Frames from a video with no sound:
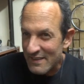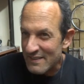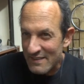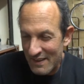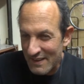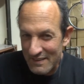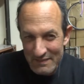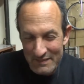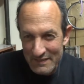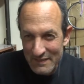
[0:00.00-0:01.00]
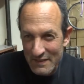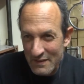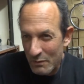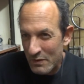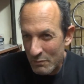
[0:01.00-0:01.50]
It's
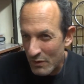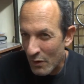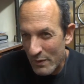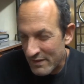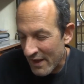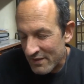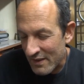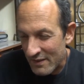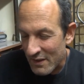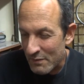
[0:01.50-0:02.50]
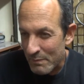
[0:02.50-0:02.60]
so we're always asking